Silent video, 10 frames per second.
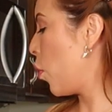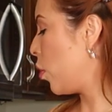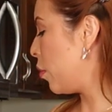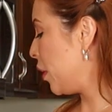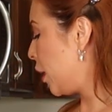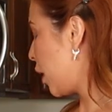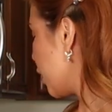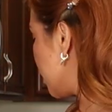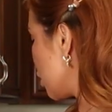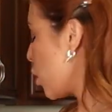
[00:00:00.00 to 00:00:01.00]
will be good.
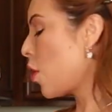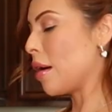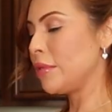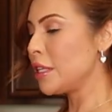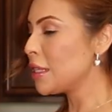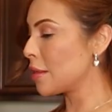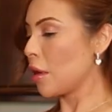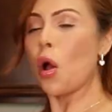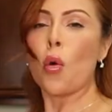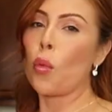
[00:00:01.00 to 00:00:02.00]
So I'm just
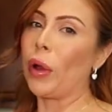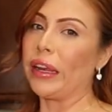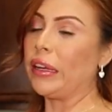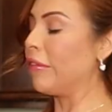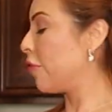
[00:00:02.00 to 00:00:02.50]
waiting